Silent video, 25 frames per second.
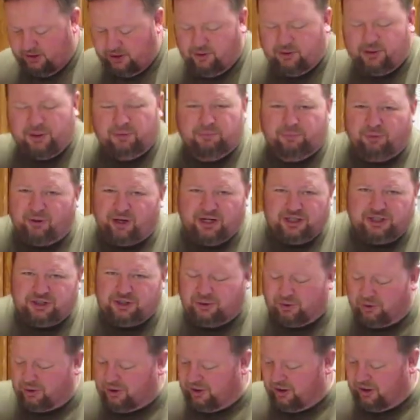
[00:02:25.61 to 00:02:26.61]
You could
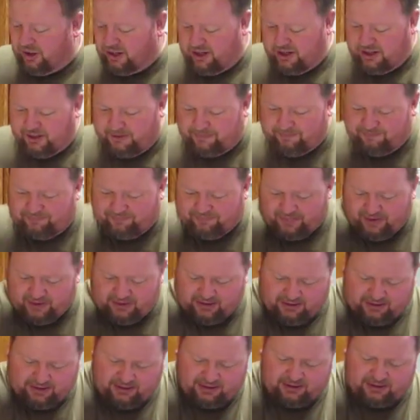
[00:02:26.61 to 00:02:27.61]
brush oil on them.
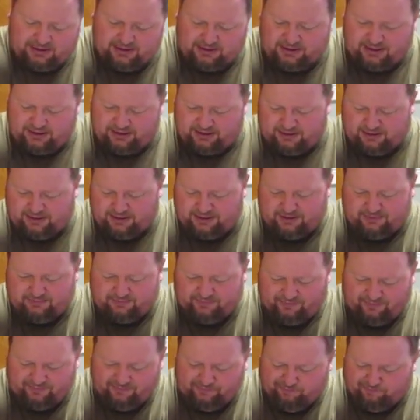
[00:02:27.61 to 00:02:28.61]
Here, let's get
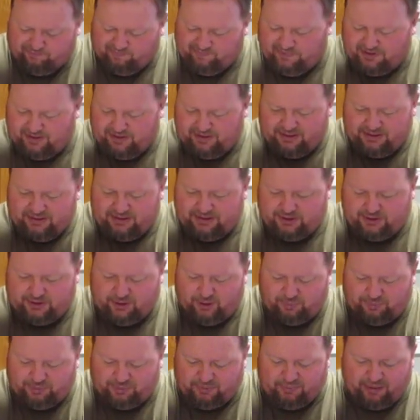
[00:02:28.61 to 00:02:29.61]
this
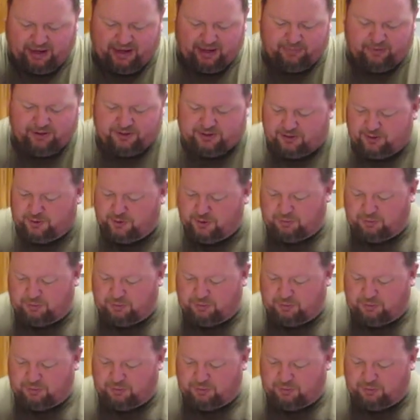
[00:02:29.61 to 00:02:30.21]
stupid Baptist